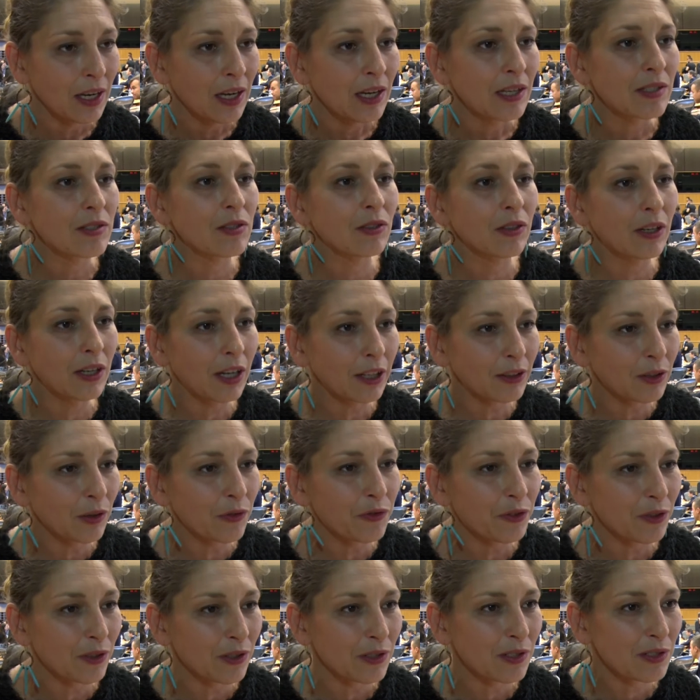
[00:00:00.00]
So a lot of
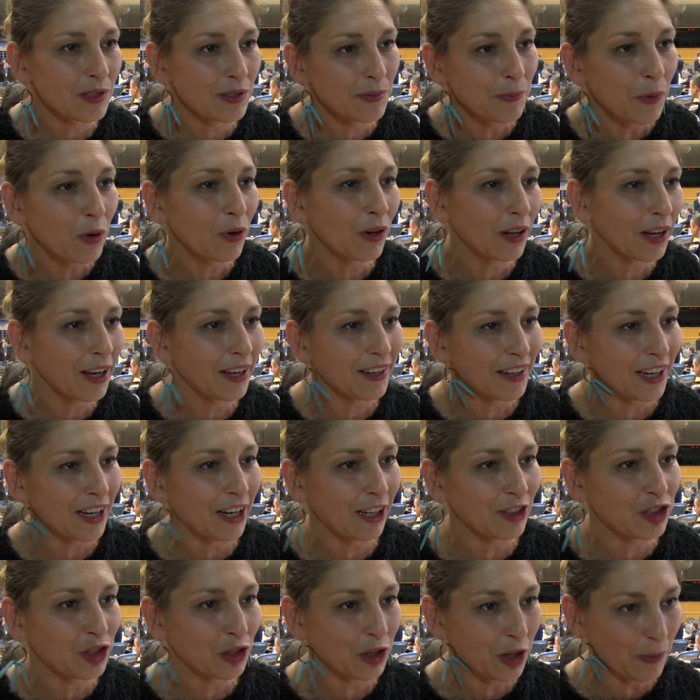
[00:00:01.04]
small
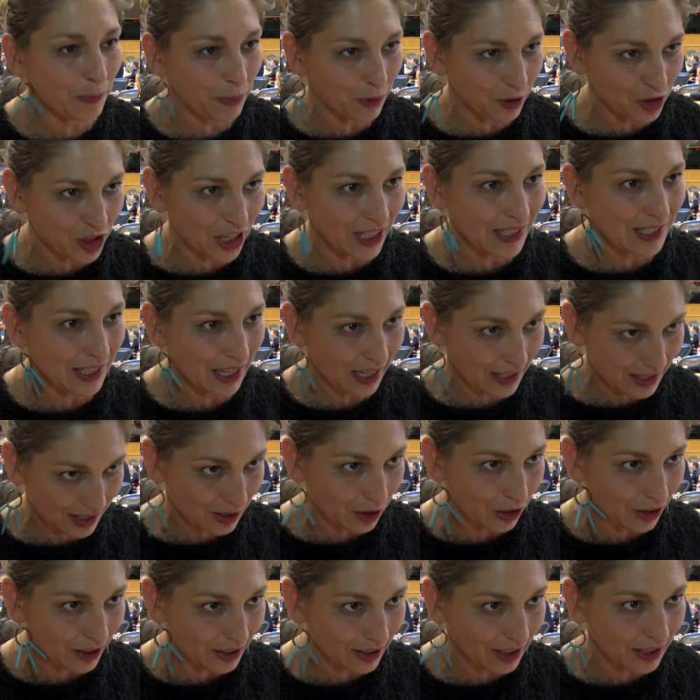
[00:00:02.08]
agricultural projects has
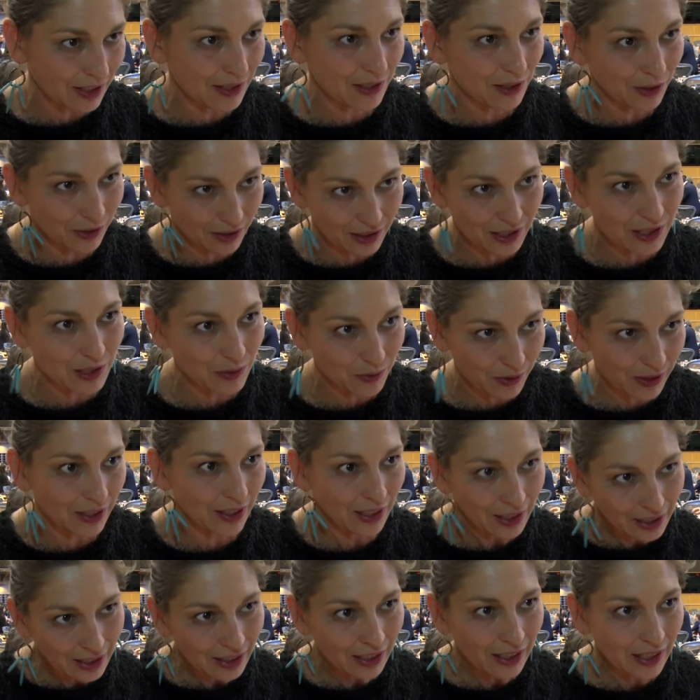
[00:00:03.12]
started, so this one
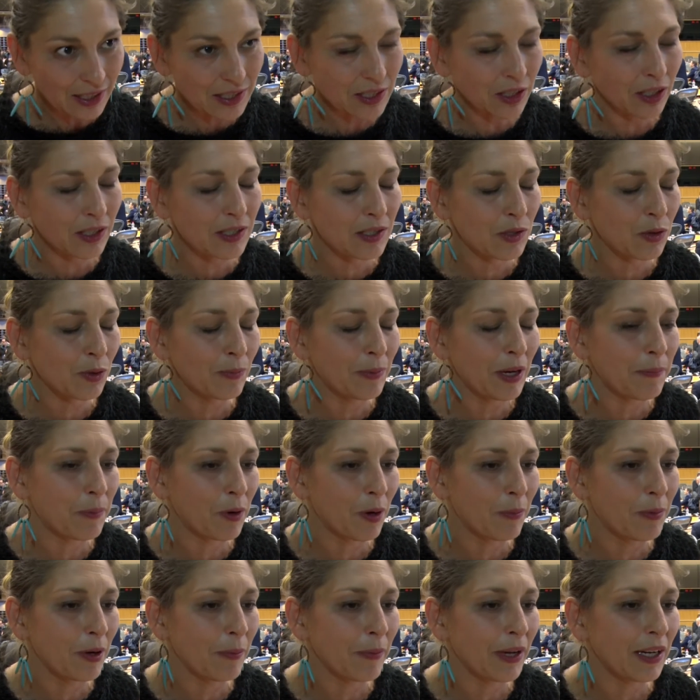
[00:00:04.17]
is not so big
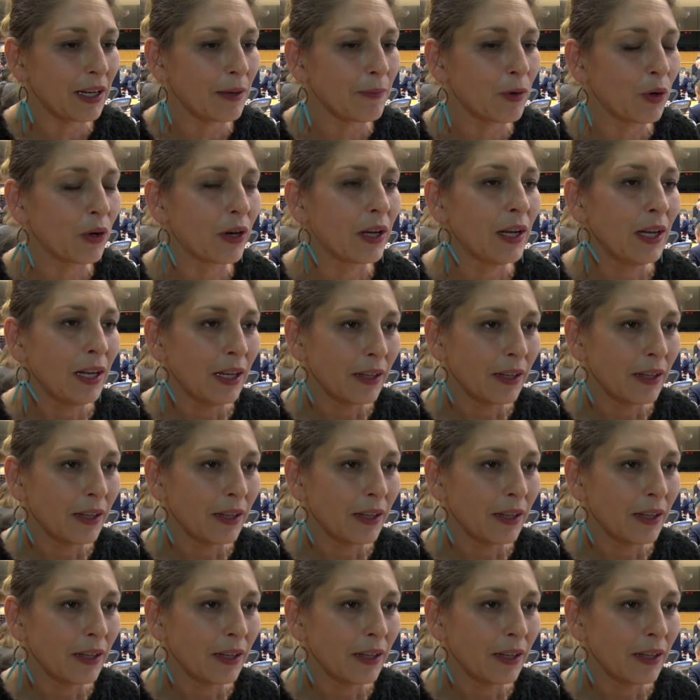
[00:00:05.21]
problem anymore.